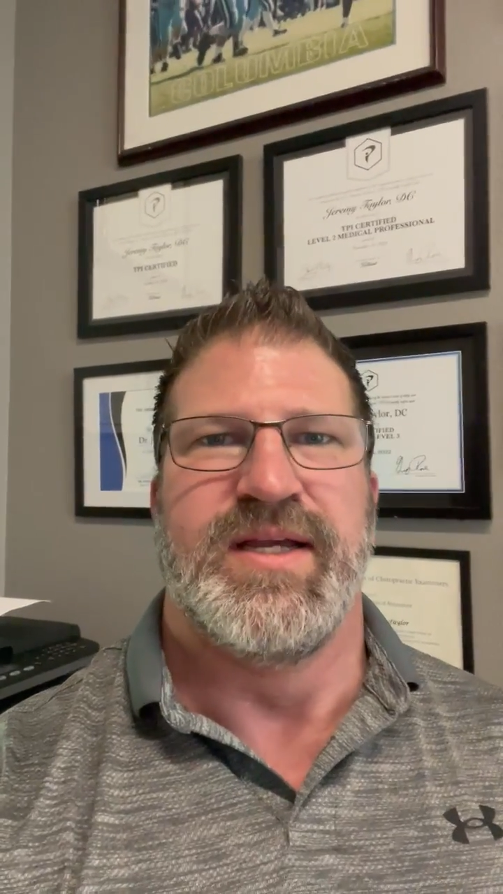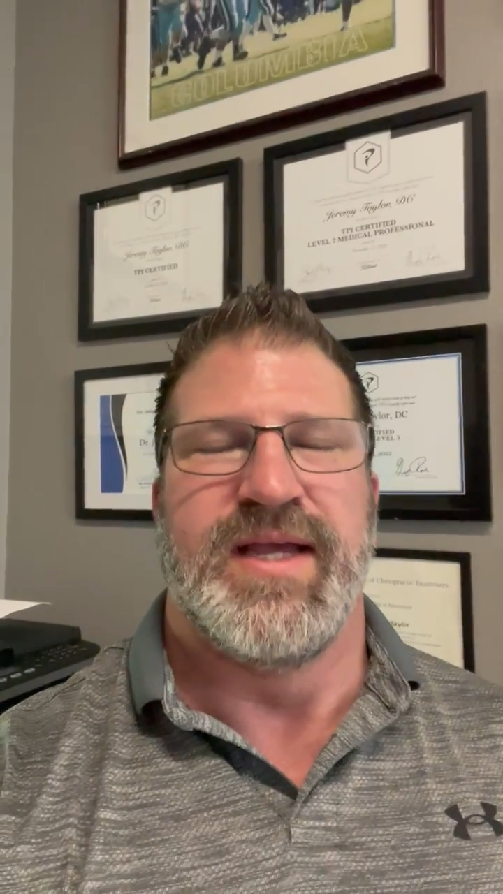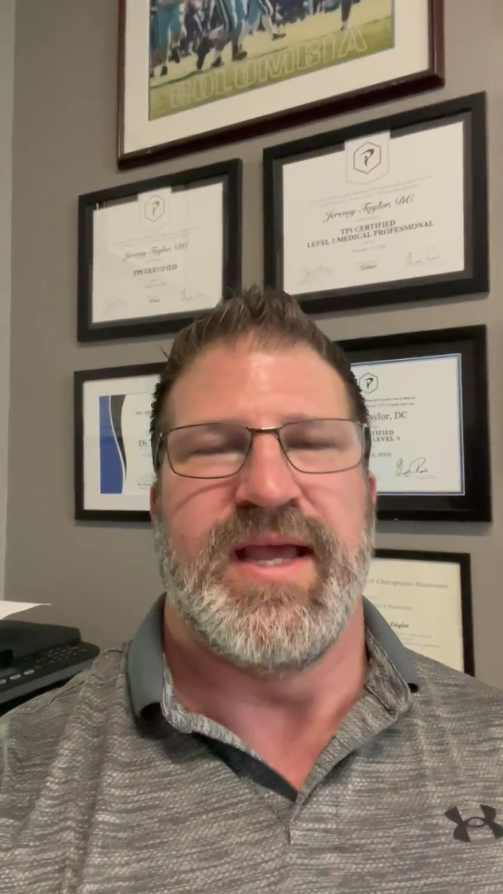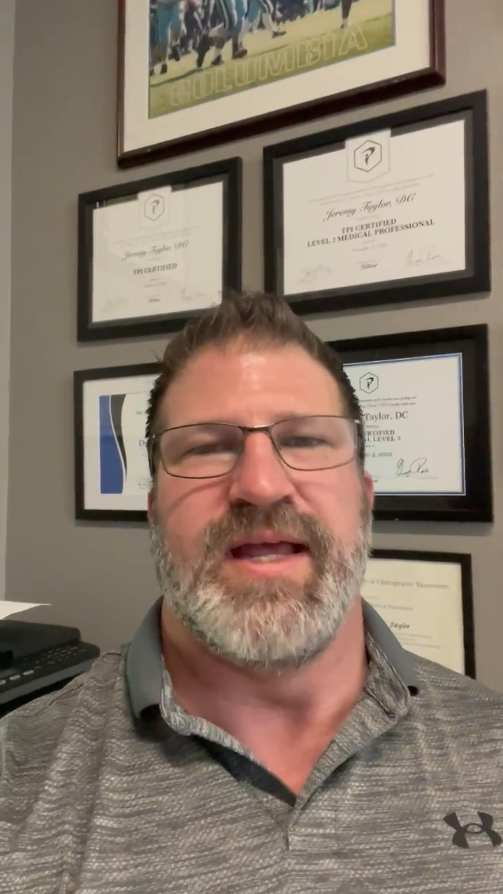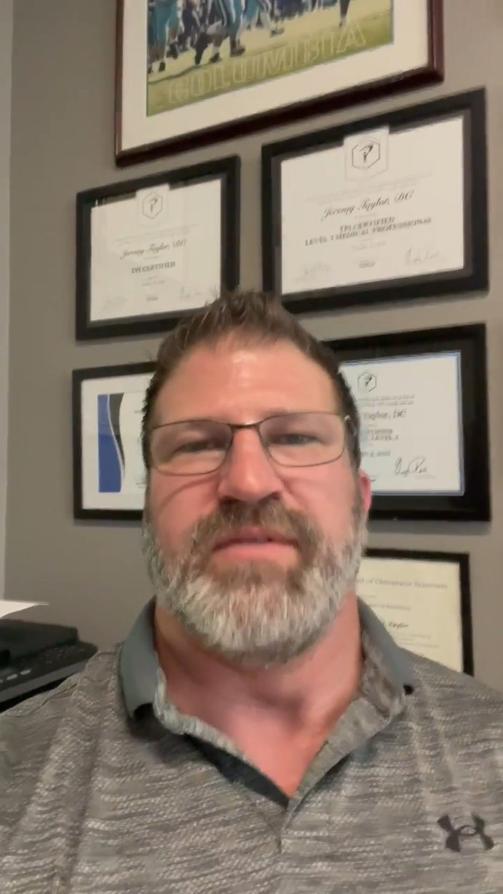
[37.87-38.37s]

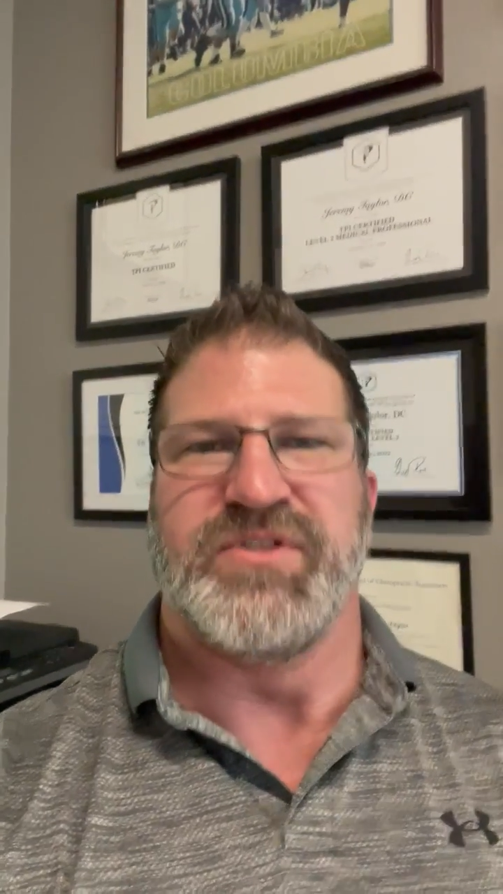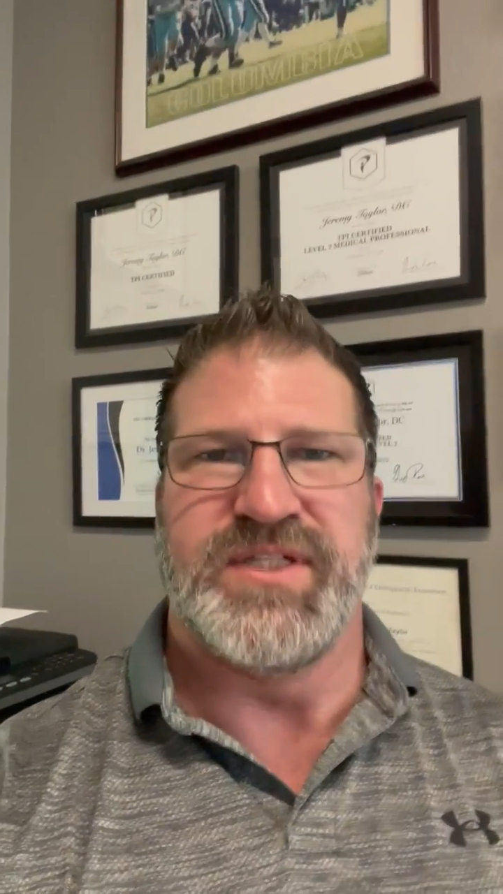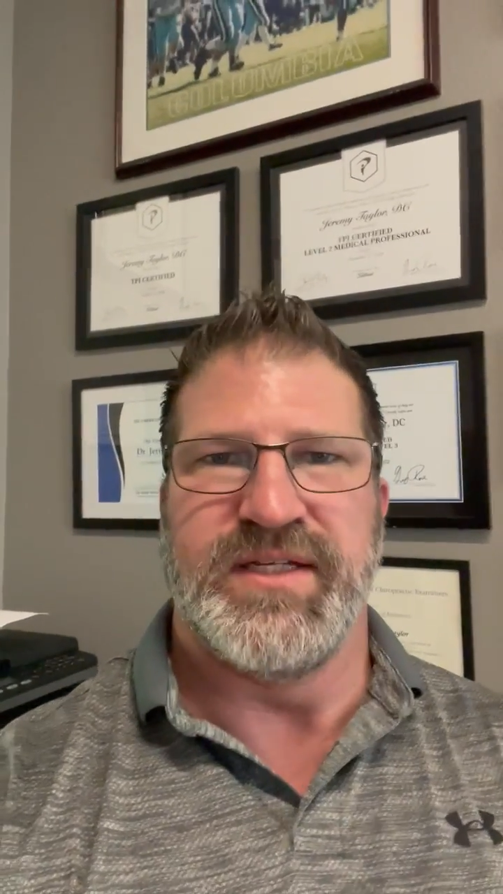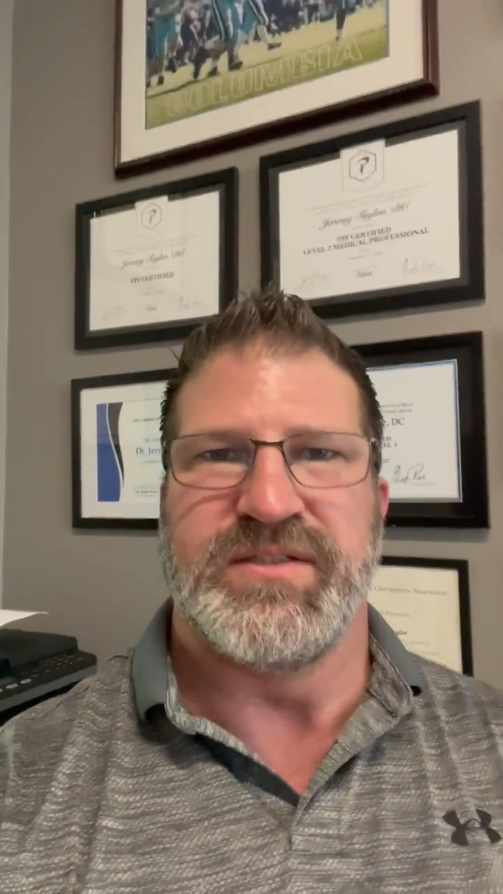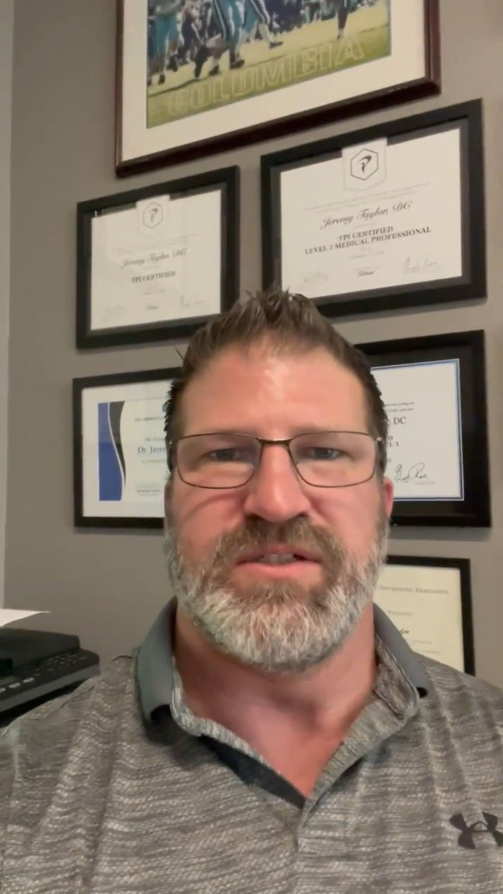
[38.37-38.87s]
And ever
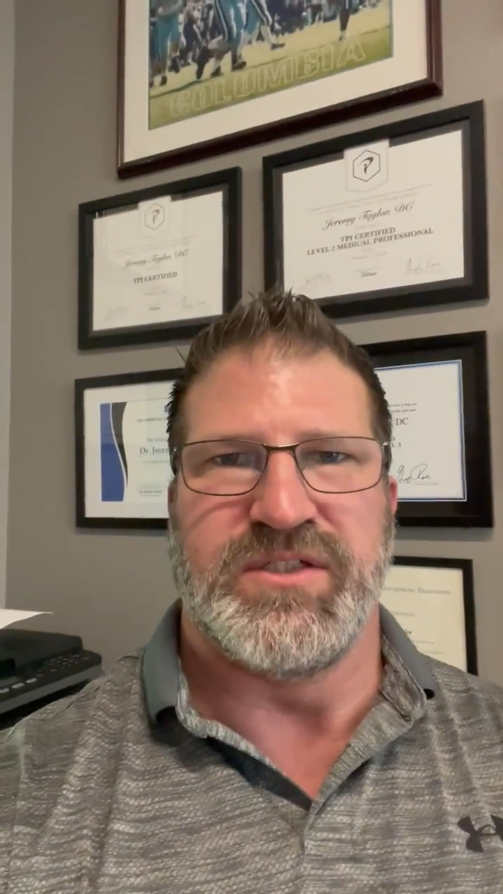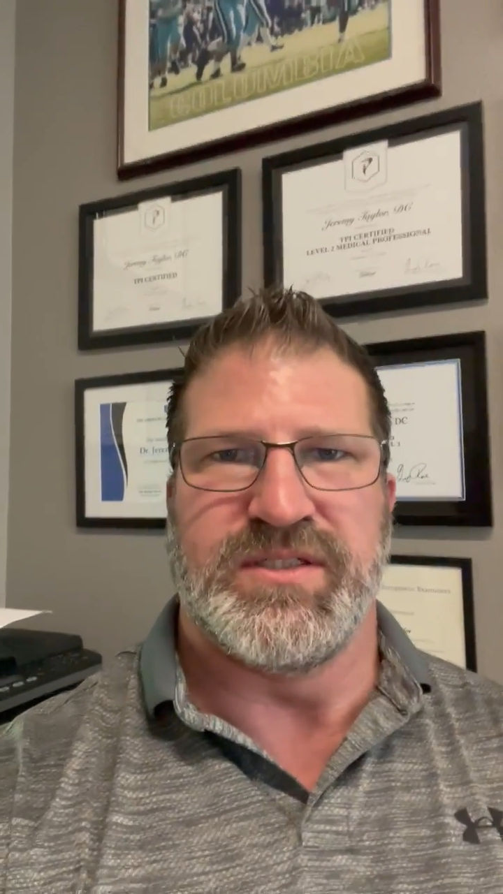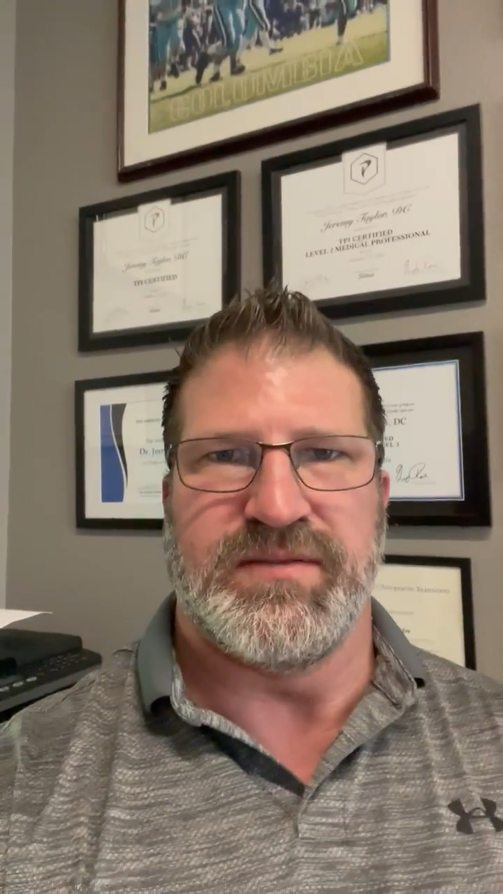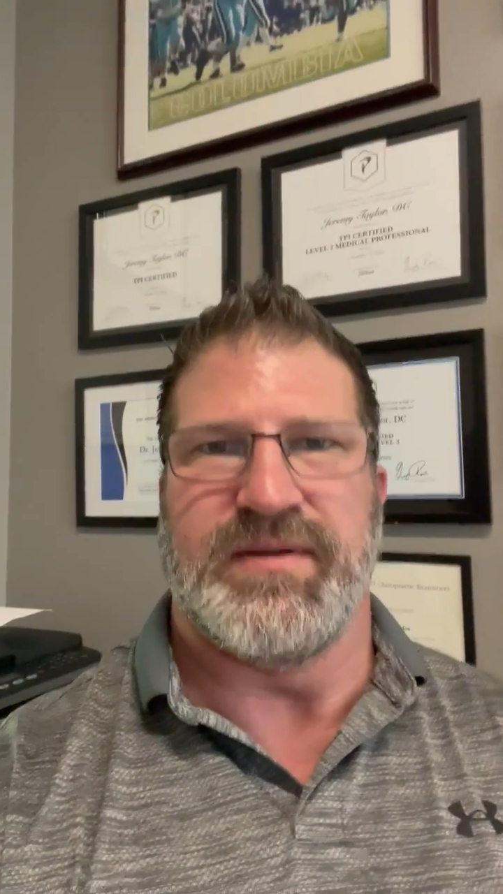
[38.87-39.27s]
since, she's